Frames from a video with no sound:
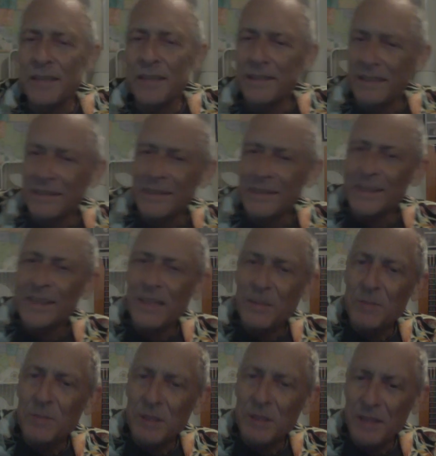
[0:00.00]
that
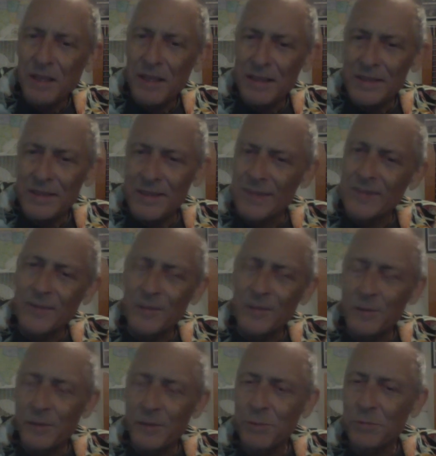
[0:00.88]
CBS is a
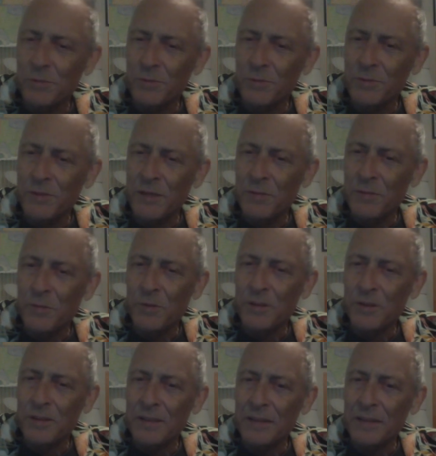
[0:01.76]
liberal network and